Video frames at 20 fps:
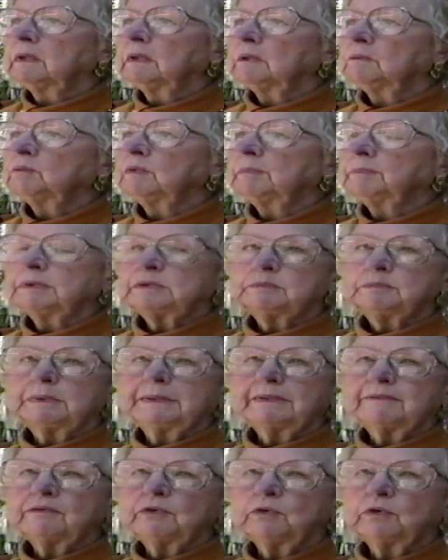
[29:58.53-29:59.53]
Ripley's
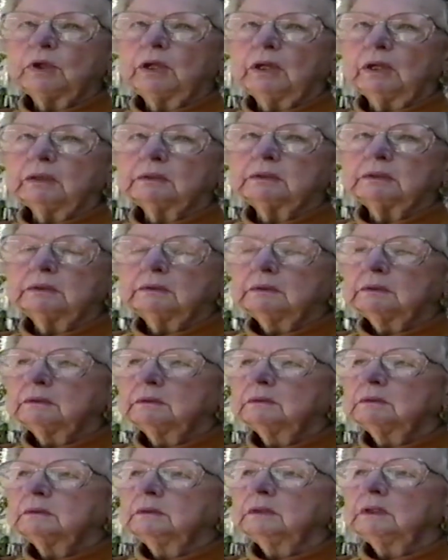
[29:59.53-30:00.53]
Believe It or Not.
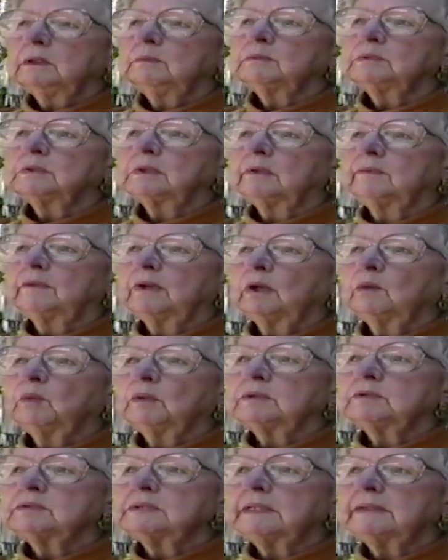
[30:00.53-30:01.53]
He was on there. I
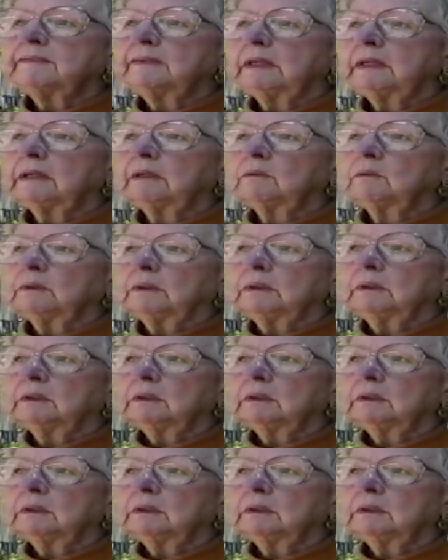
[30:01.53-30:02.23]
wasn't in that one.